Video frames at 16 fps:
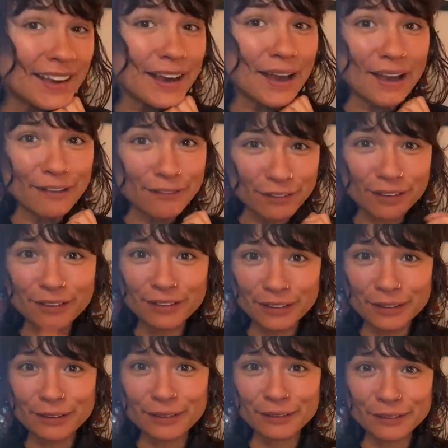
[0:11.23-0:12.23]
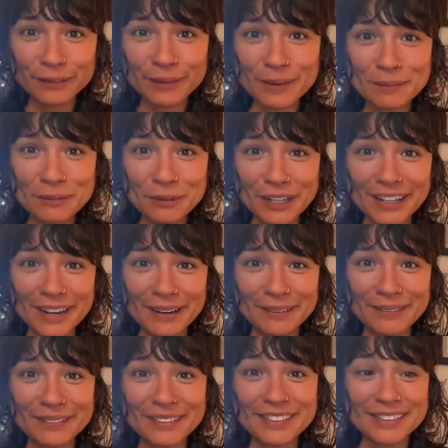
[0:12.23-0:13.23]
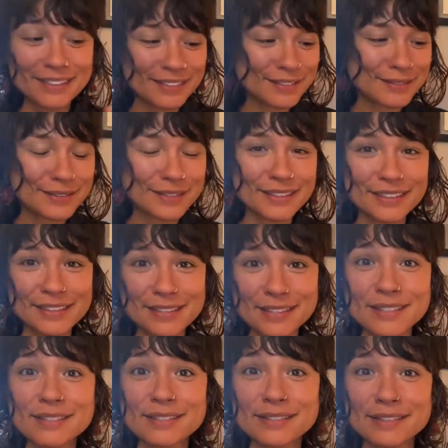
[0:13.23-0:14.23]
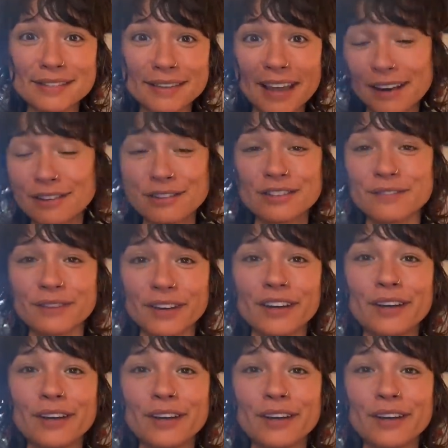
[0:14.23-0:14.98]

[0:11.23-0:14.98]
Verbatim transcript: I feel a little overwhelmed right now. This is this is actually very